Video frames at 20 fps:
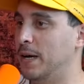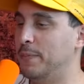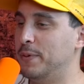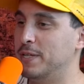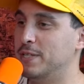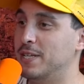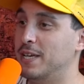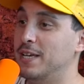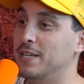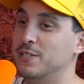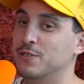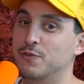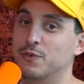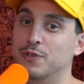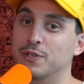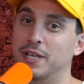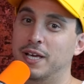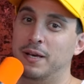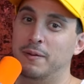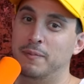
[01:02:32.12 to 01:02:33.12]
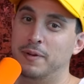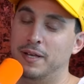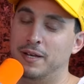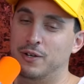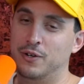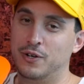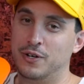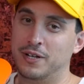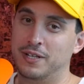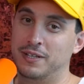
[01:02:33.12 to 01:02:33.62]
I'm gonna say his full name
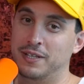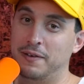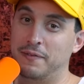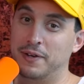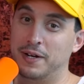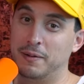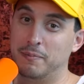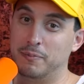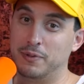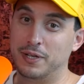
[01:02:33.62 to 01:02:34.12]
and you're gonna leave it